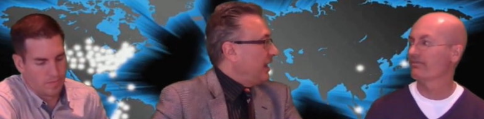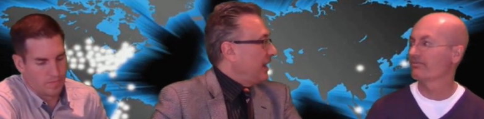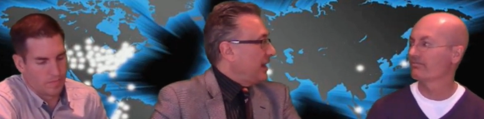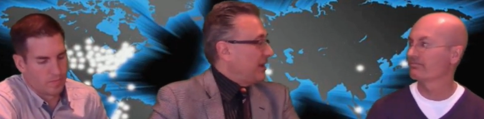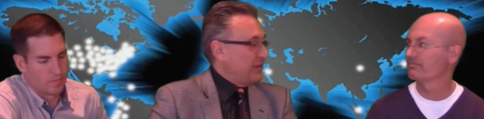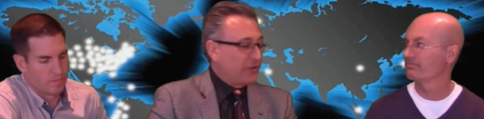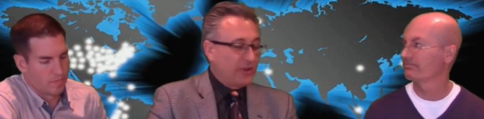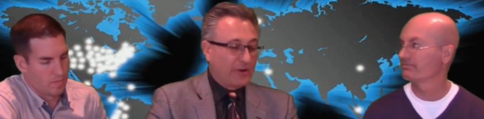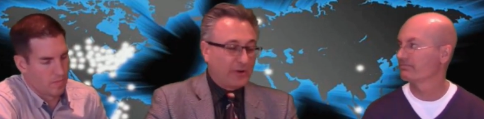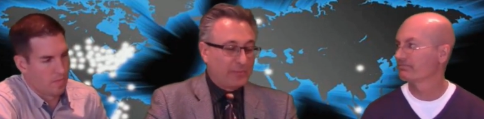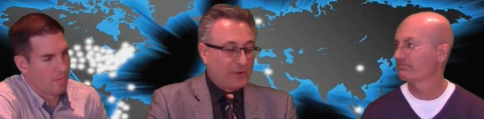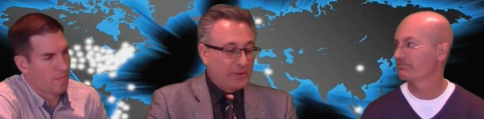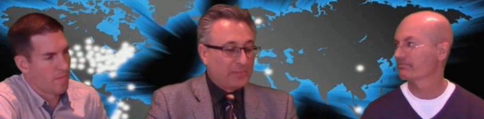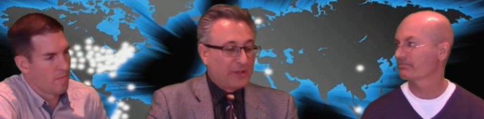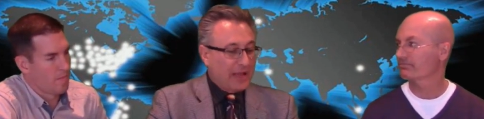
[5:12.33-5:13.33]
Speaker 1: And there are
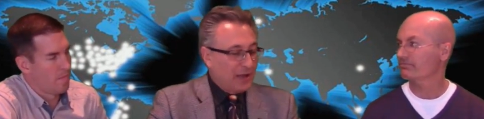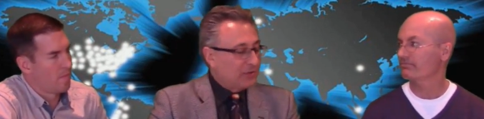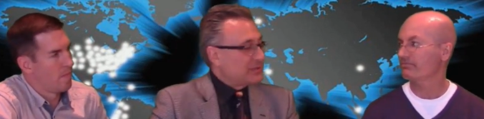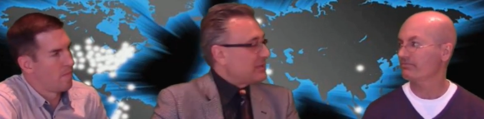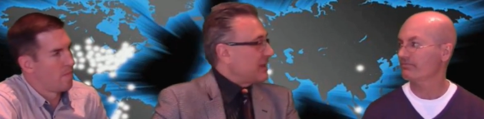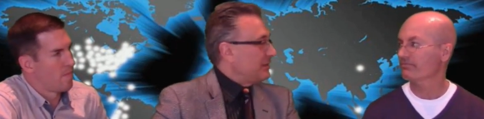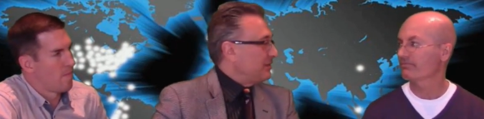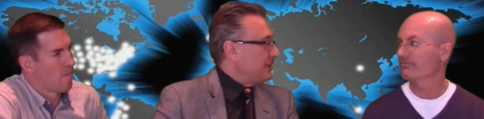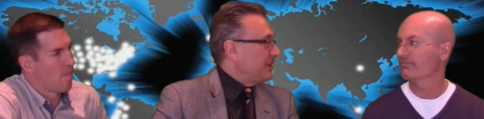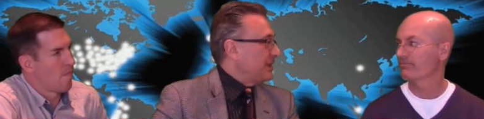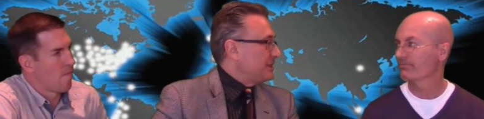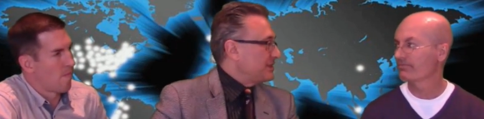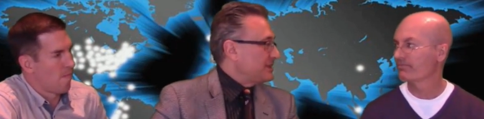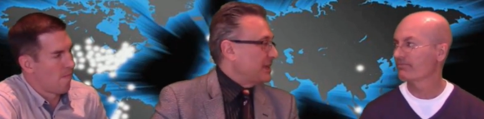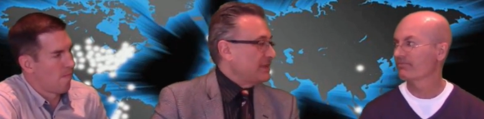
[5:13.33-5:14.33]
people outside the United
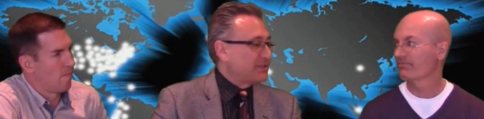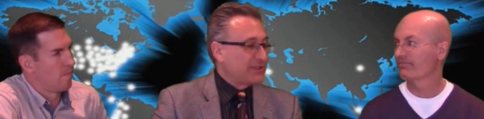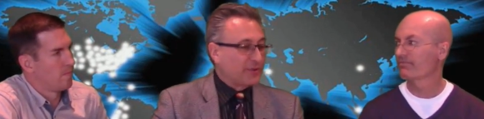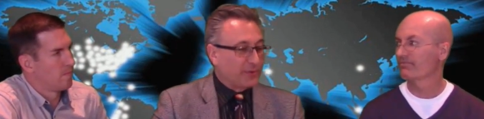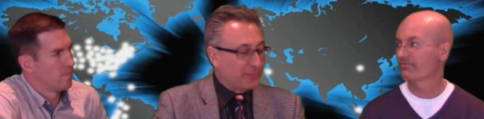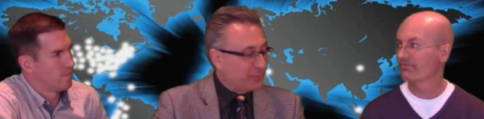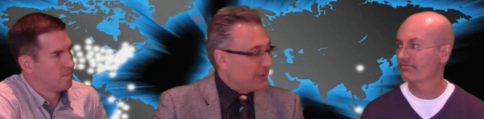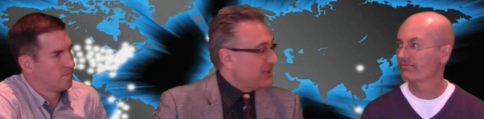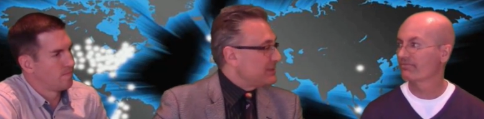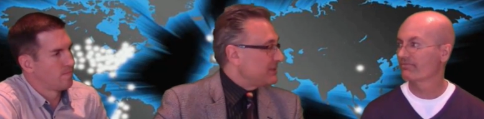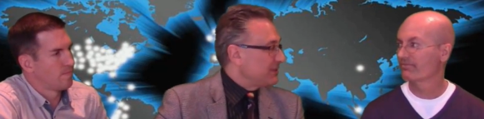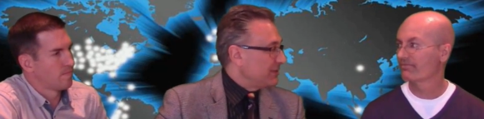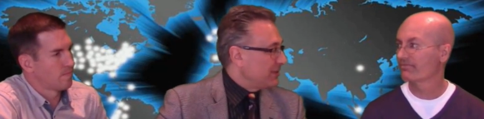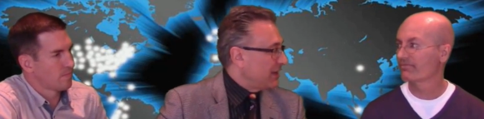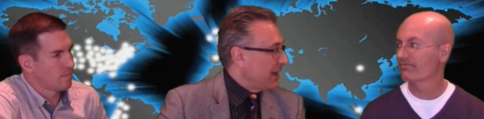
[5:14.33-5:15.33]
States that are embracing
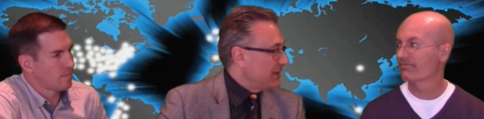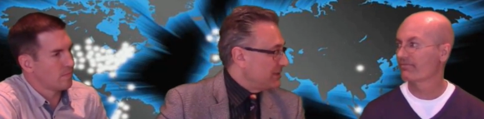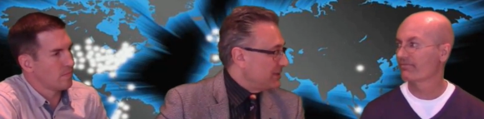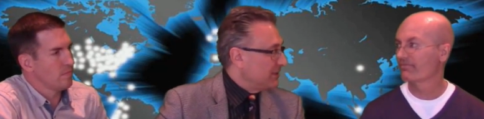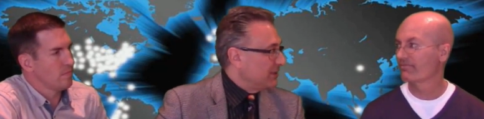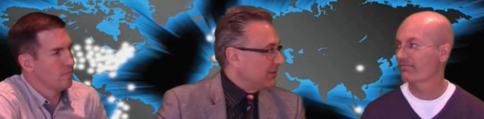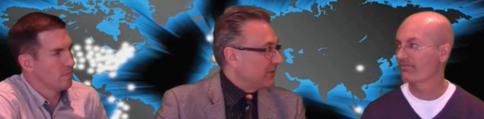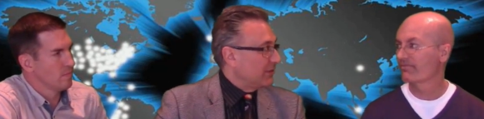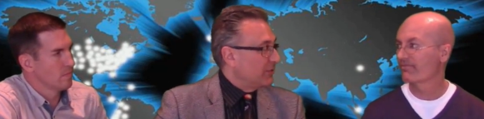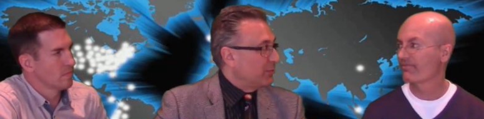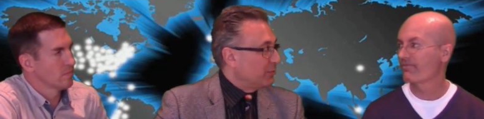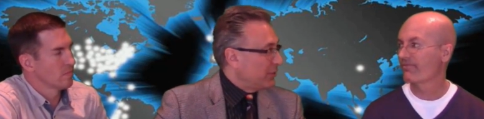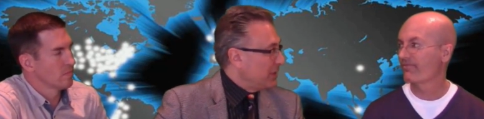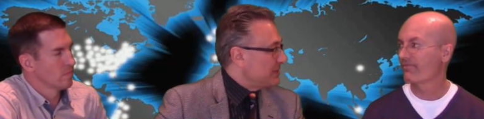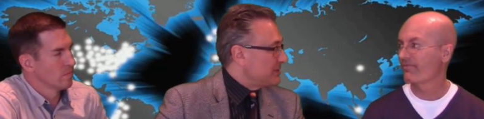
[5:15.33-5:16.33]
the ideal, that are
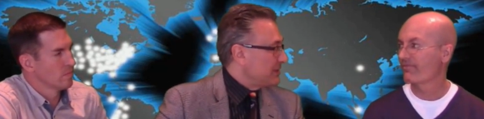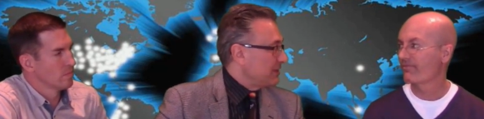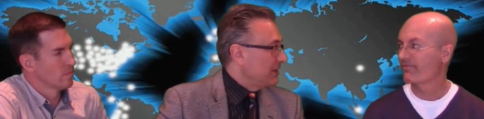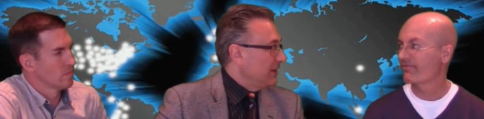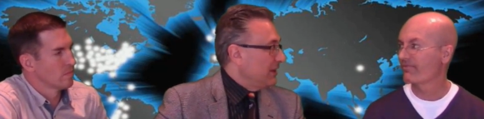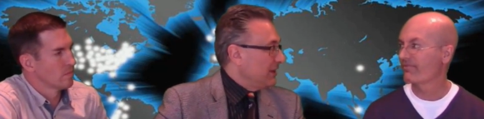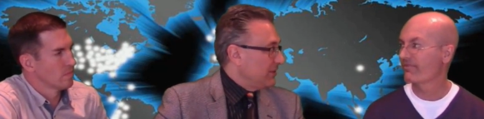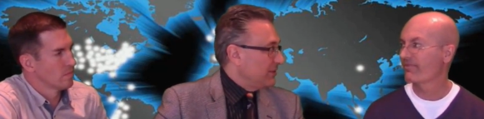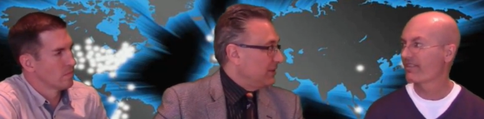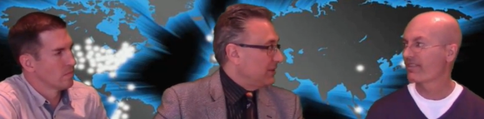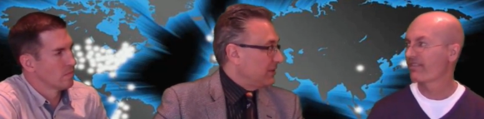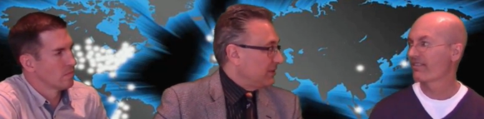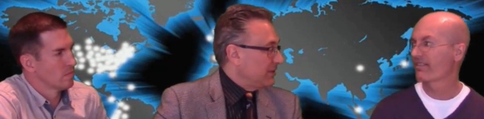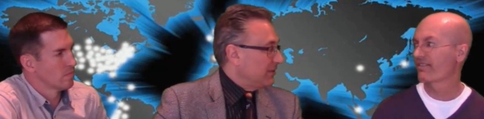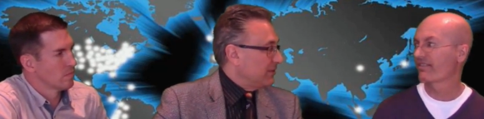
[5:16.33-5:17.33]
embracing
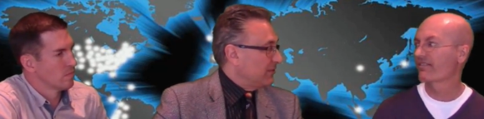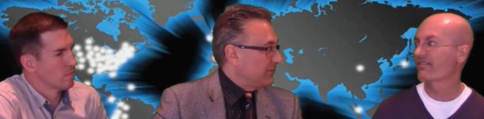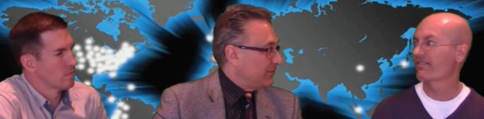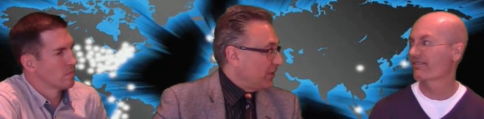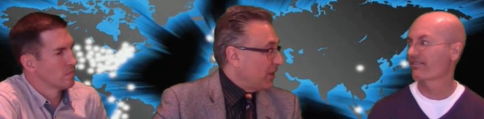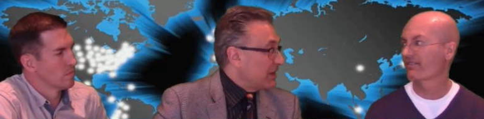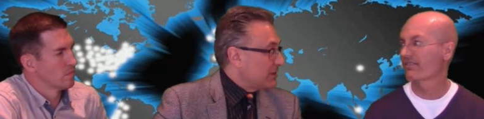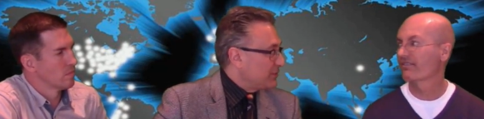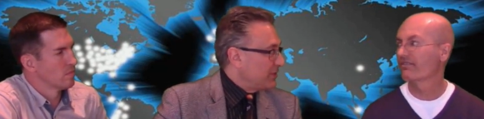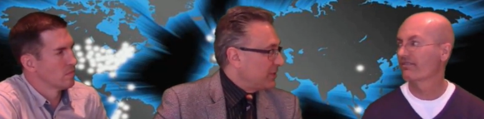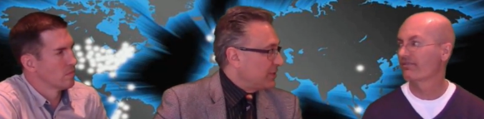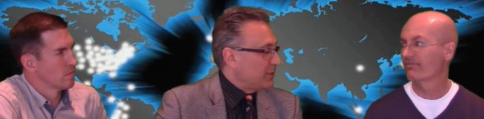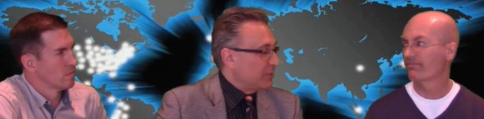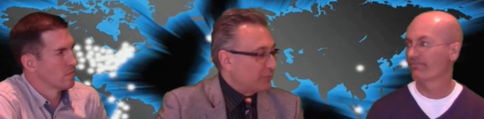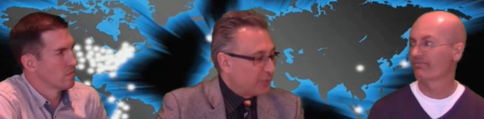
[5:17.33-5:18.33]
the philosophy, that
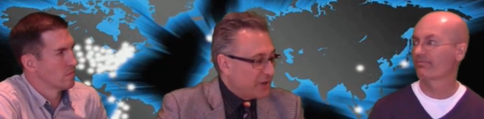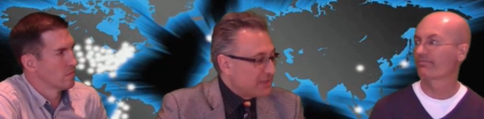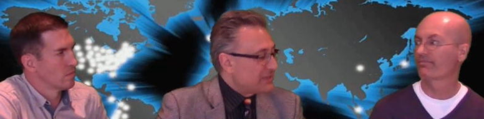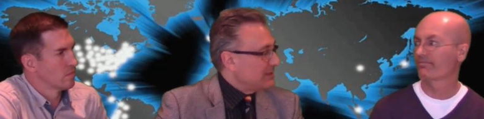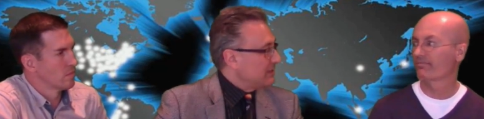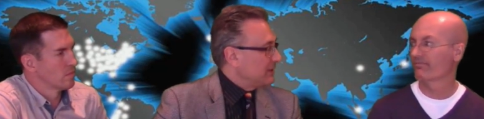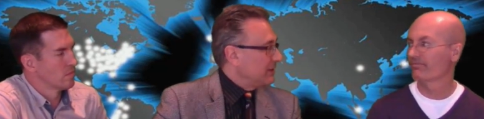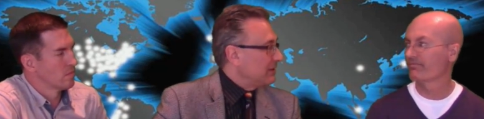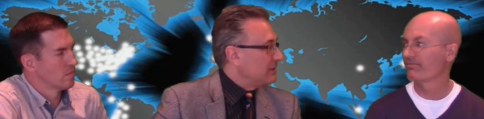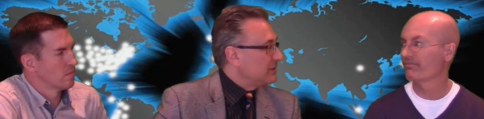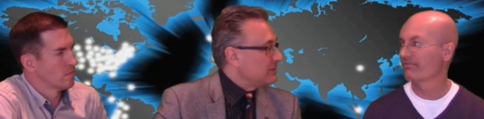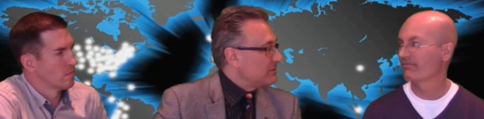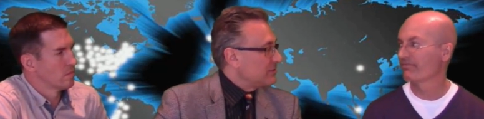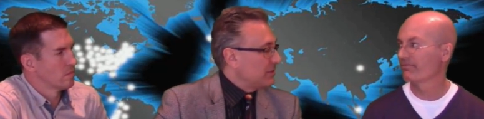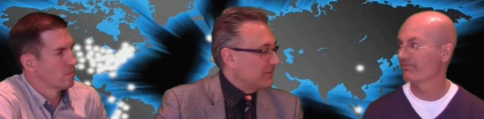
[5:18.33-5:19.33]
are embracing the clinical
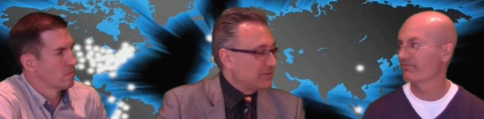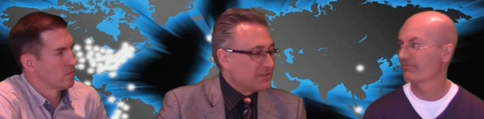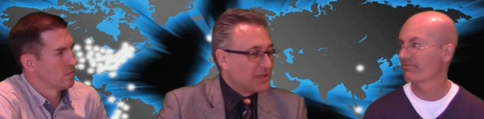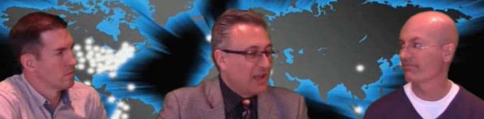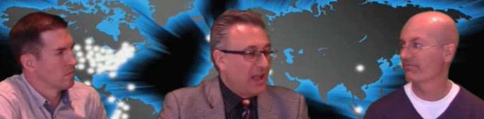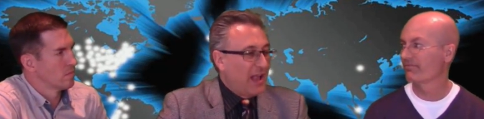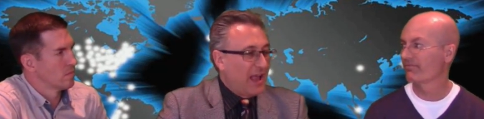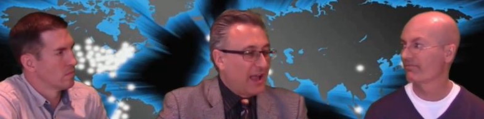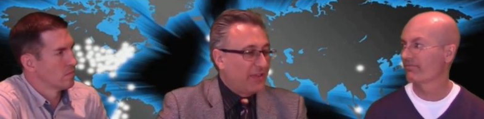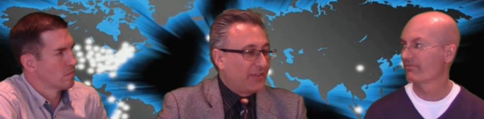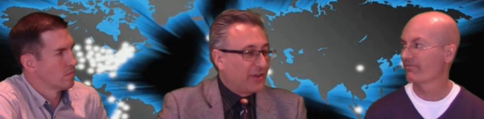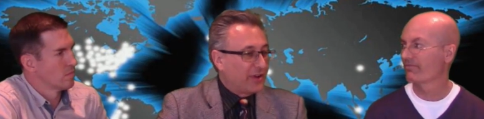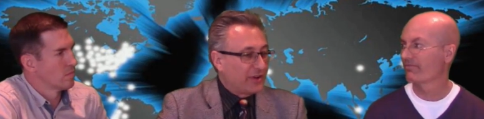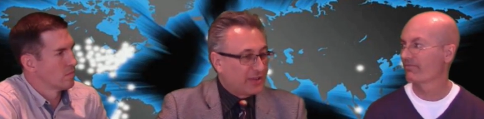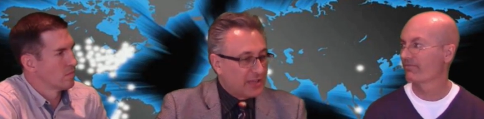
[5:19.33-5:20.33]
service, and that
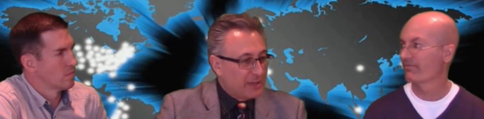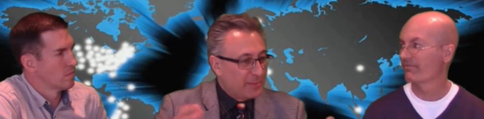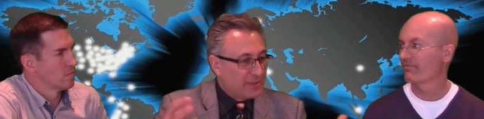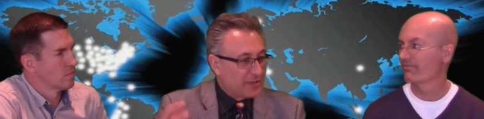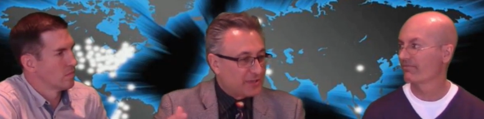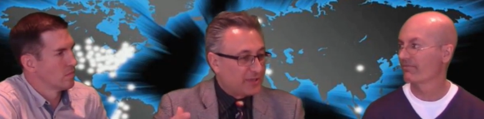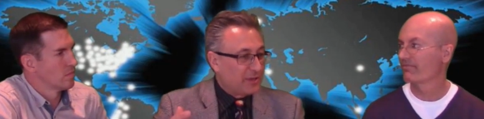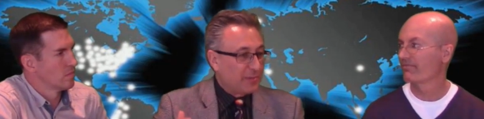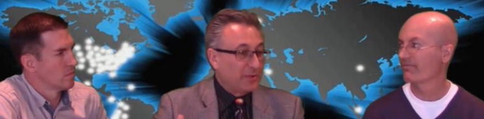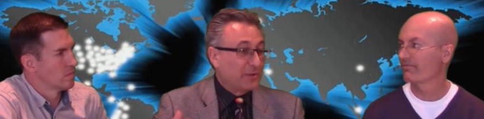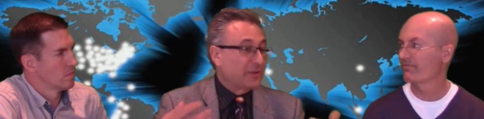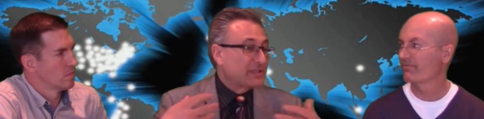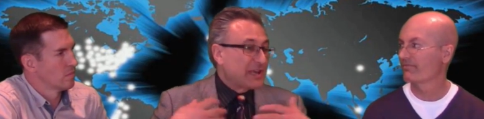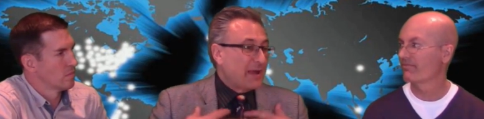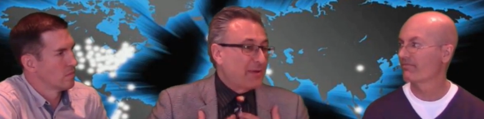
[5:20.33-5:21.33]
are keeping it to their people.
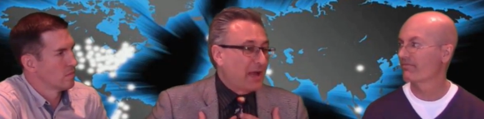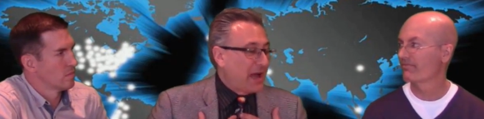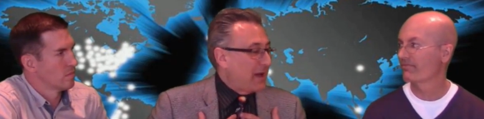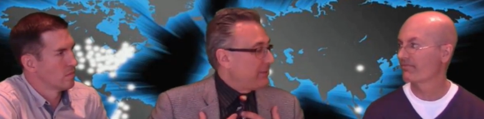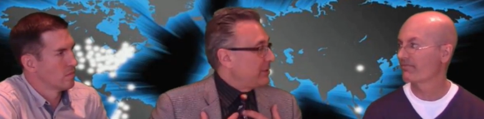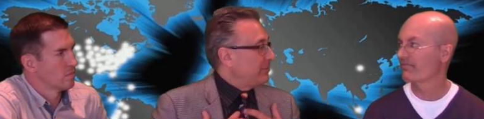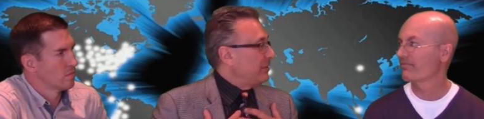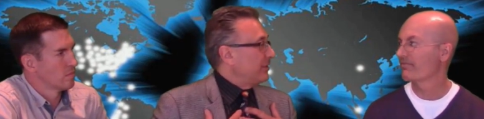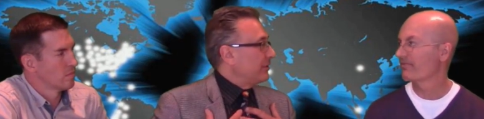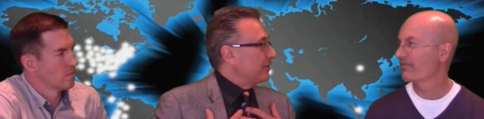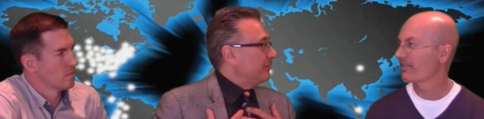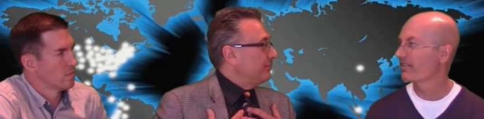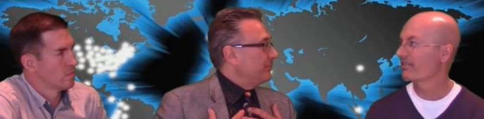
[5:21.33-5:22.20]
Because I'm an American.